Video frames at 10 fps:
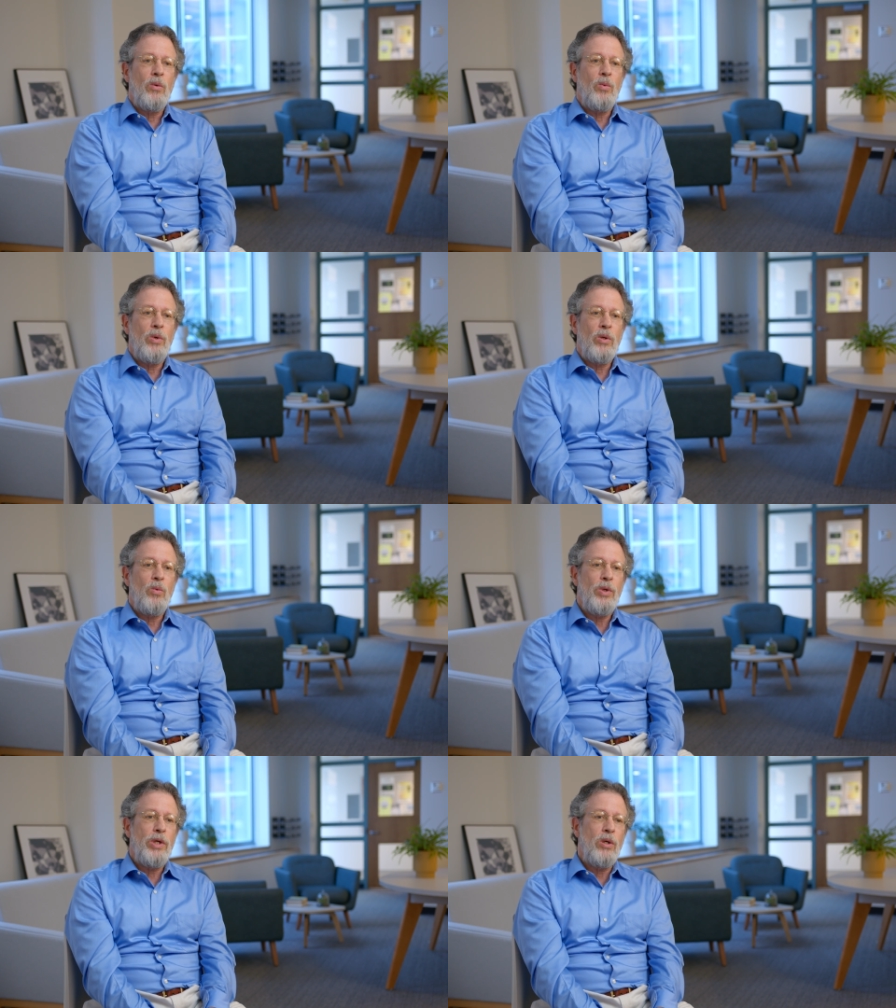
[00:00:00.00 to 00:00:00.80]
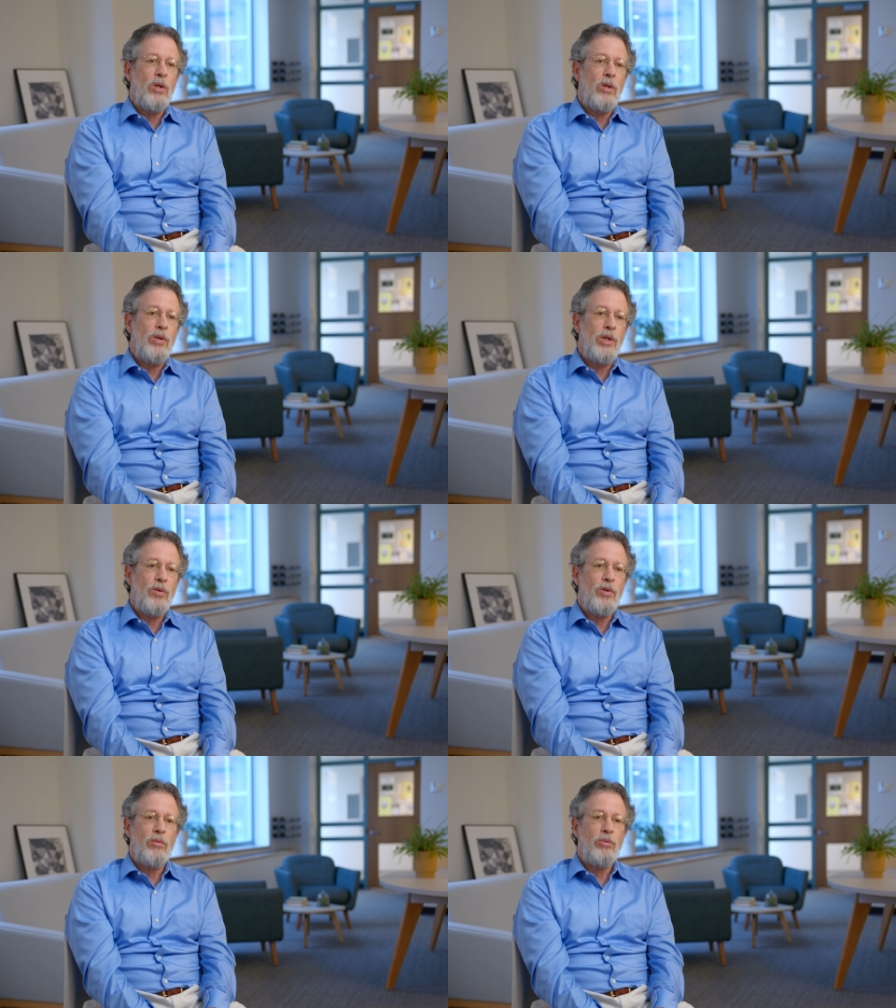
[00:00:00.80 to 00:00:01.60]
where we are
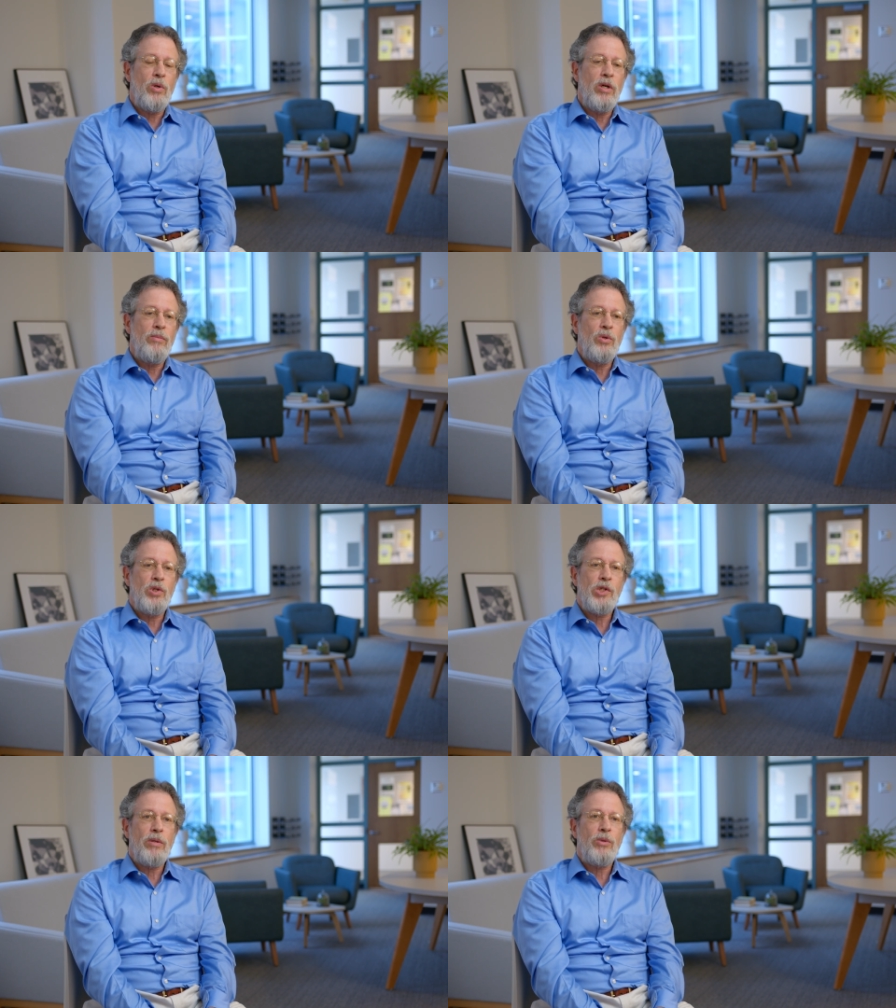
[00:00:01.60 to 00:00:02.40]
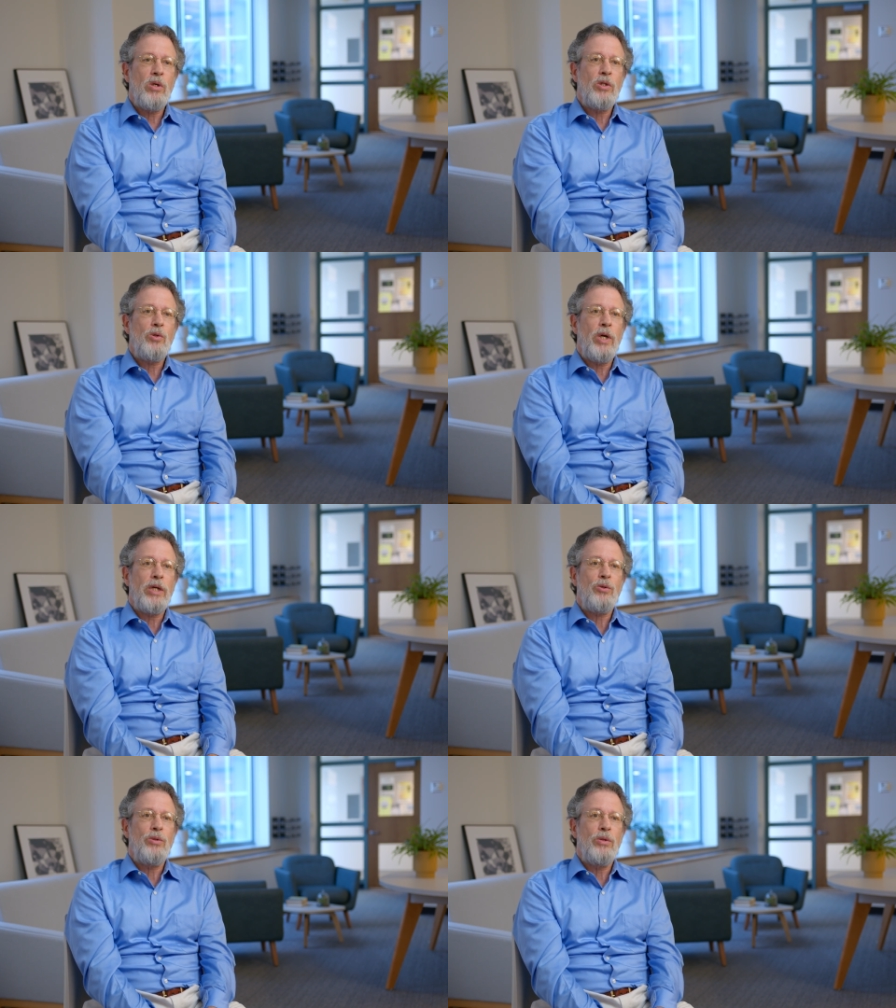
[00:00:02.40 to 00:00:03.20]
either the prime or the
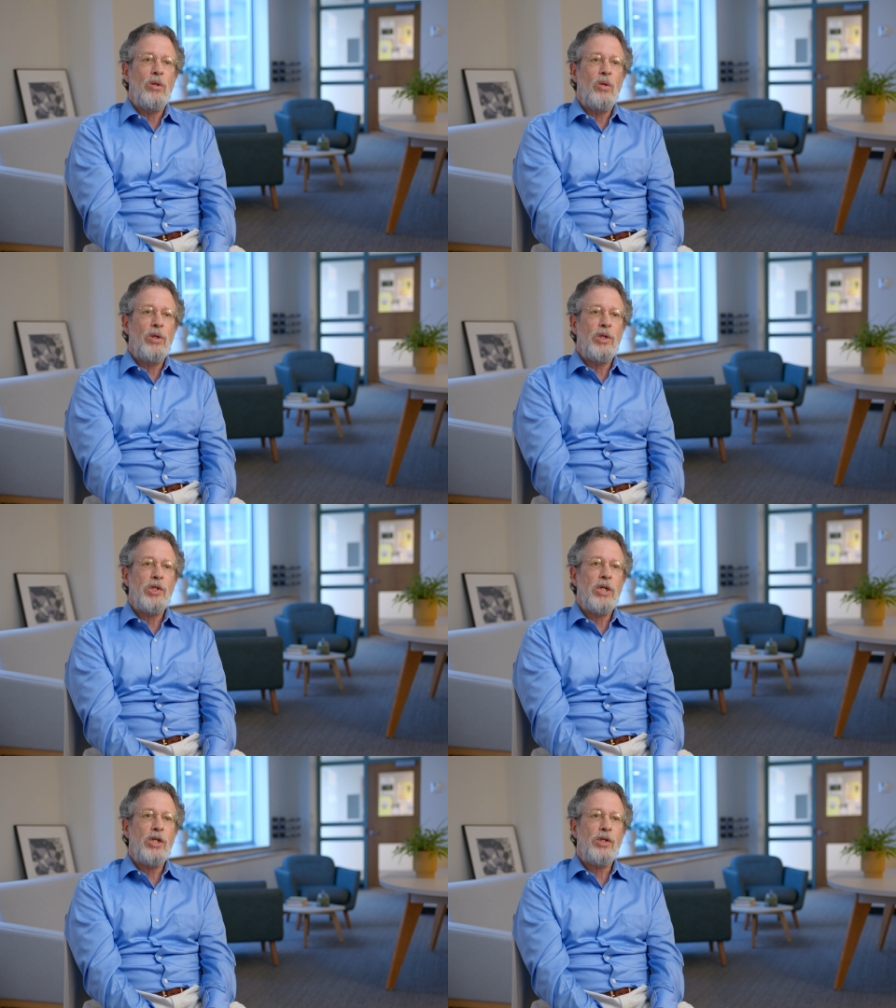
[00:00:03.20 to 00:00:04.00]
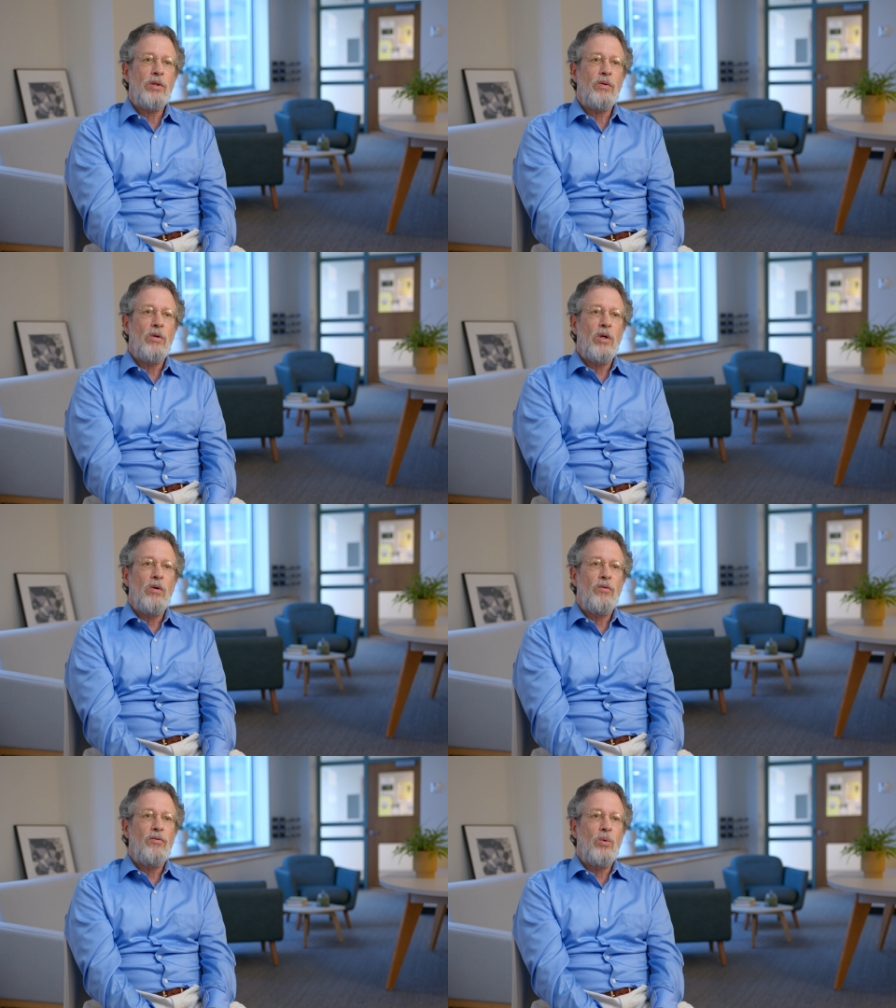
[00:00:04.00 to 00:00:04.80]
subcontractor organization
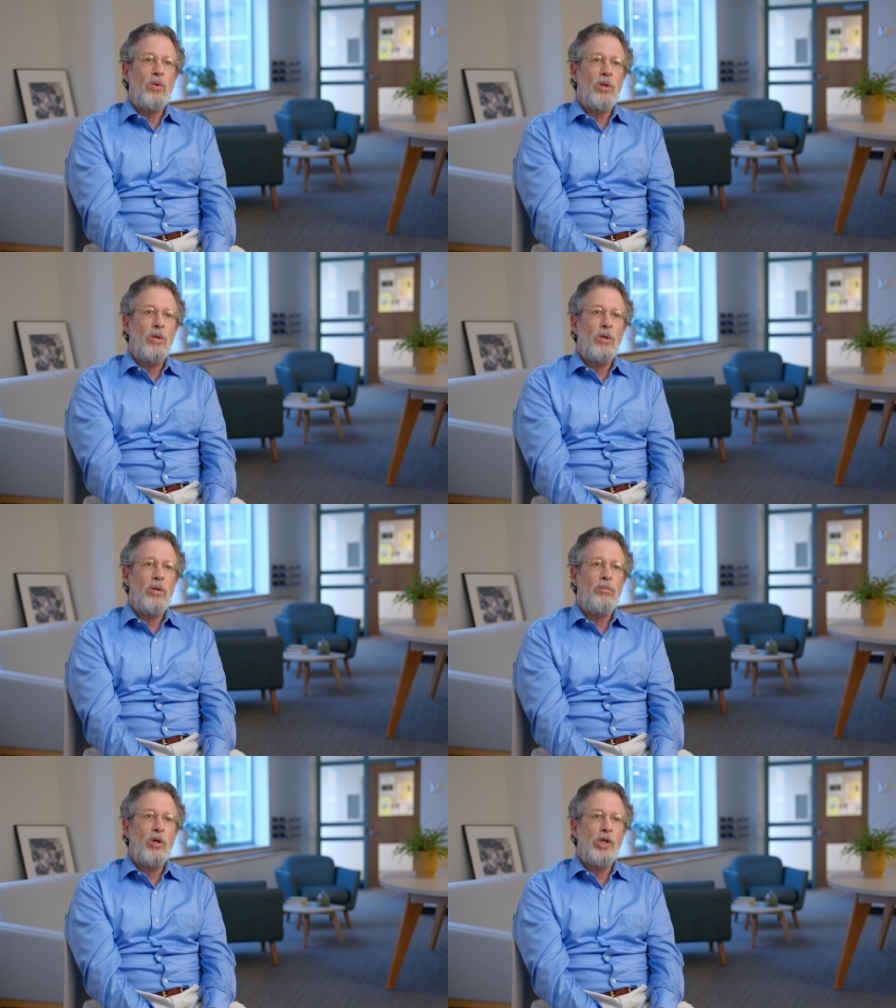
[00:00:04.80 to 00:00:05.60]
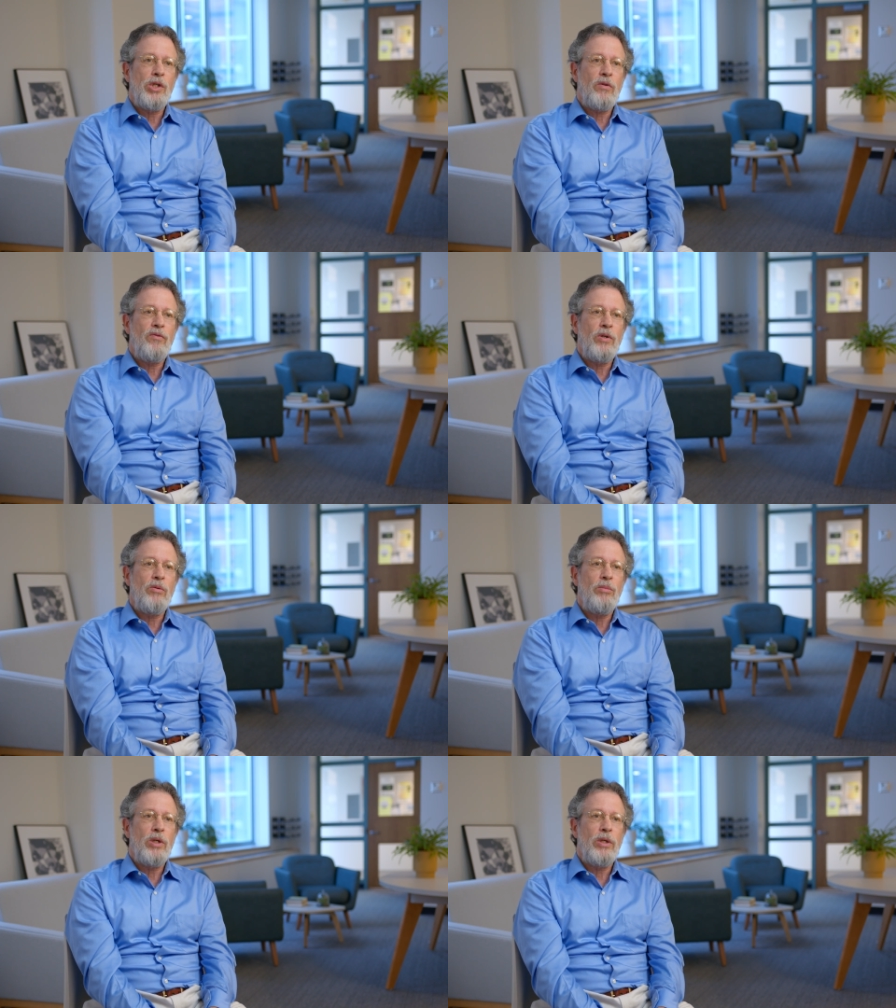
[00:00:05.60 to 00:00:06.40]
for a project
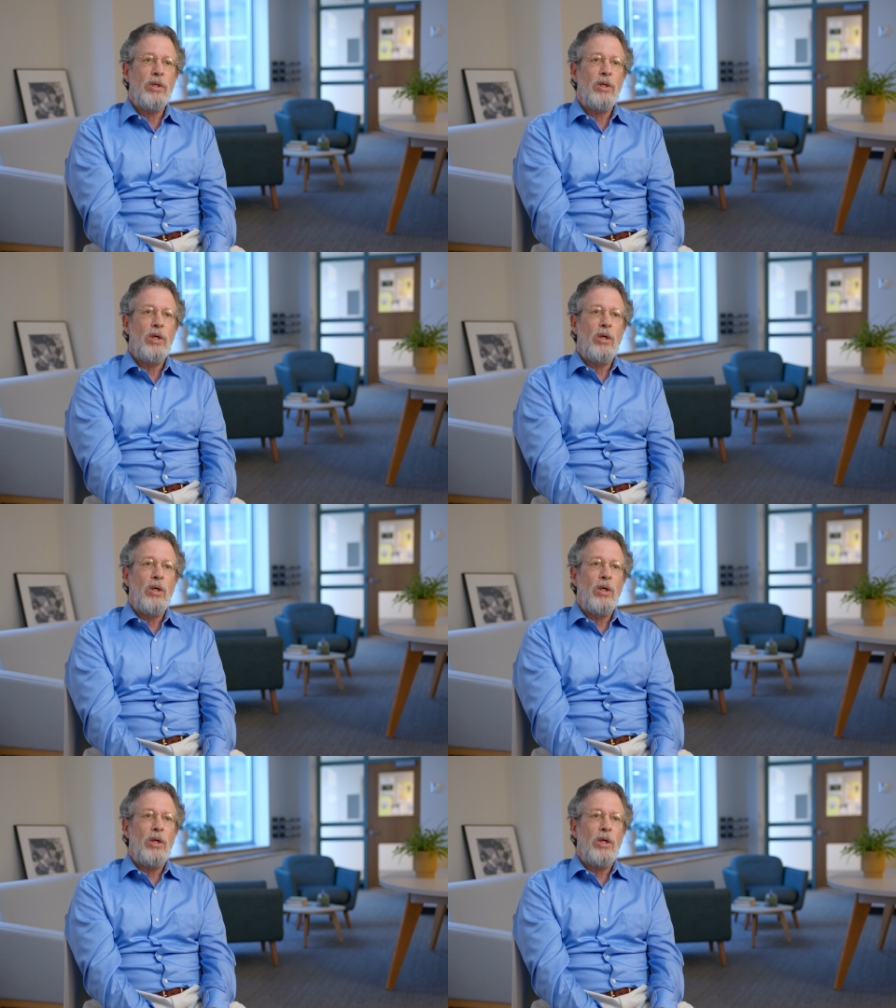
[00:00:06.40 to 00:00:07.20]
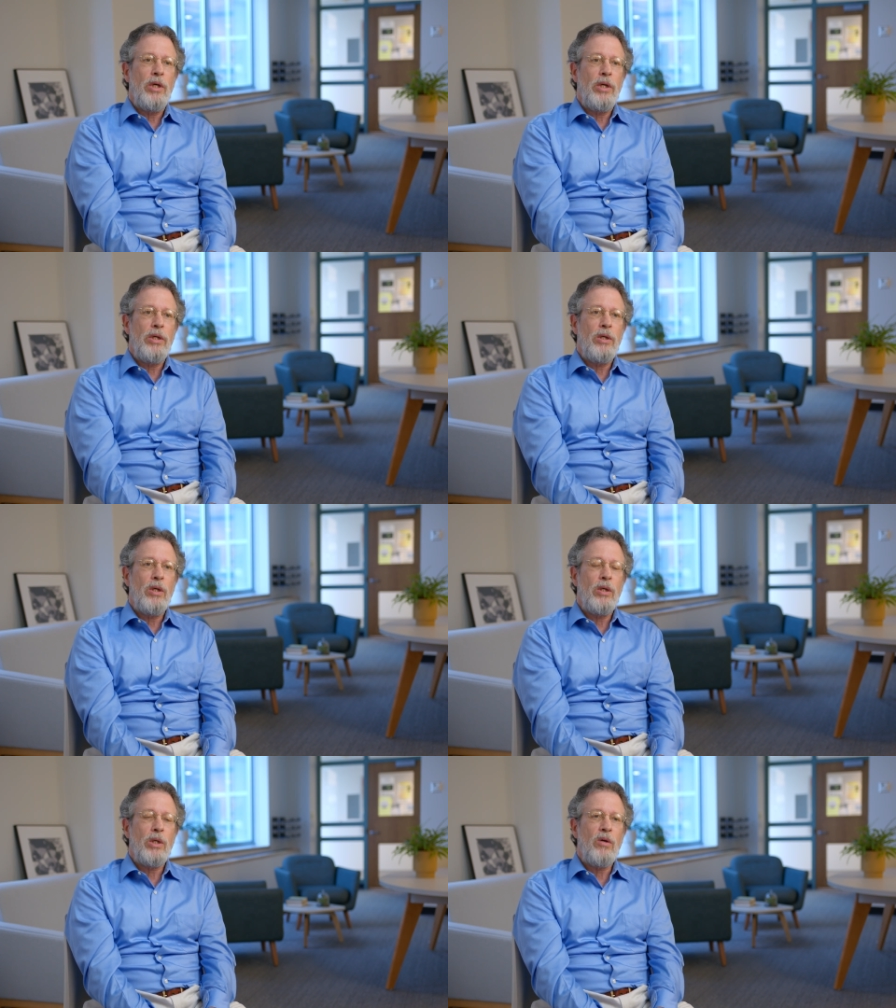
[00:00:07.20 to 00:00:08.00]
funded by a
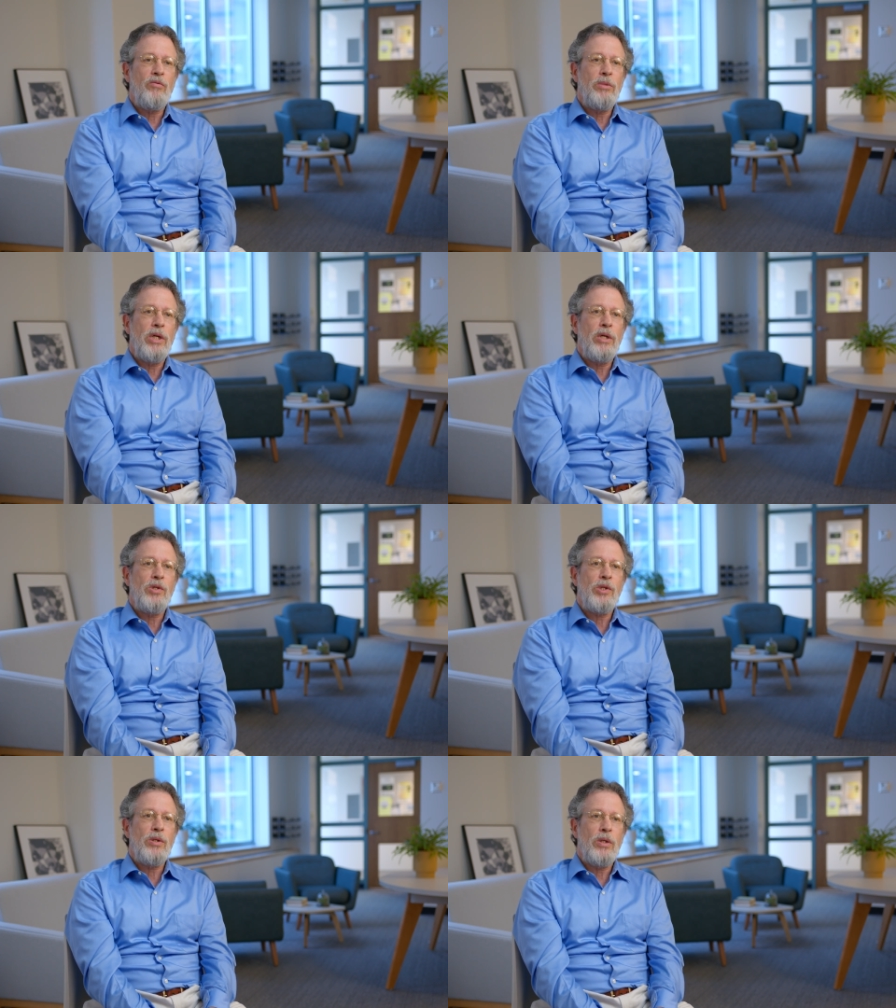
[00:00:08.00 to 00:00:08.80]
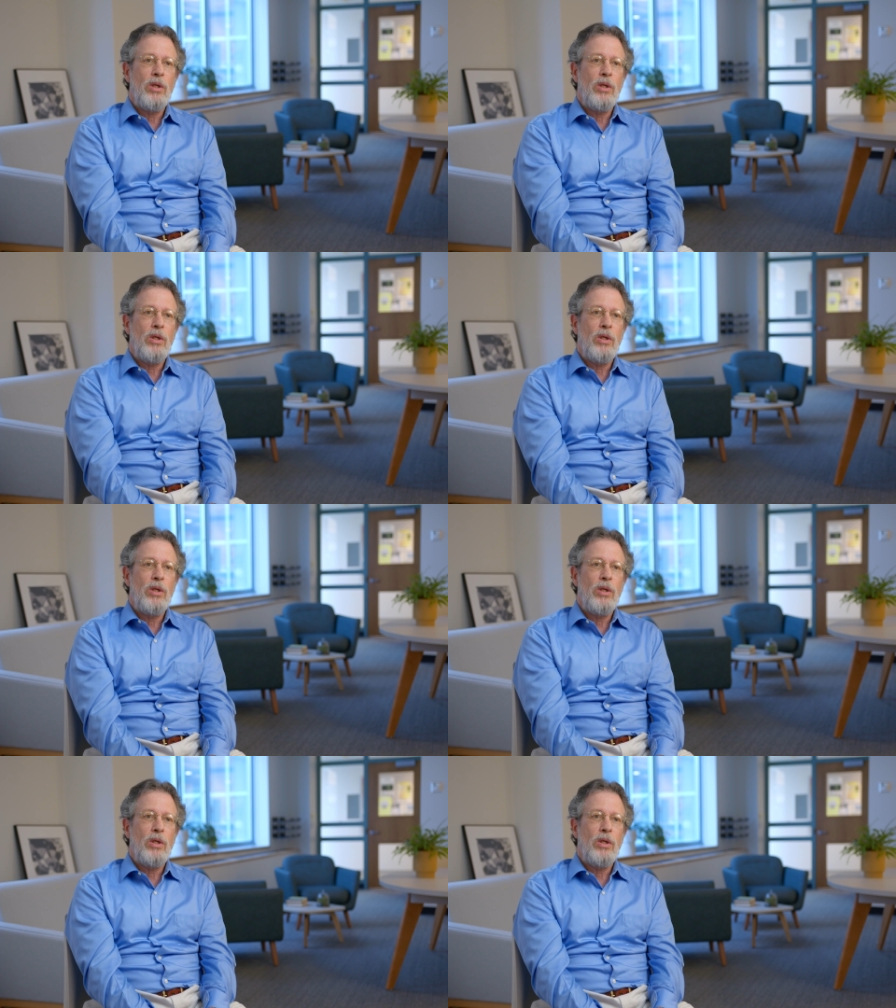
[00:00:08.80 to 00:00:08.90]
government agency.